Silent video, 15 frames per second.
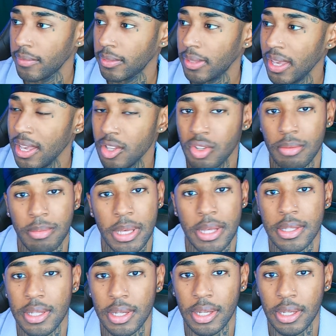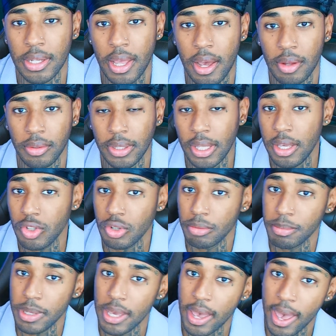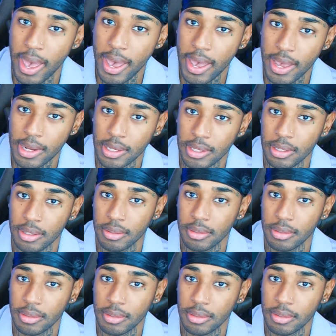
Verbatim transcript: things are being taken out things are being added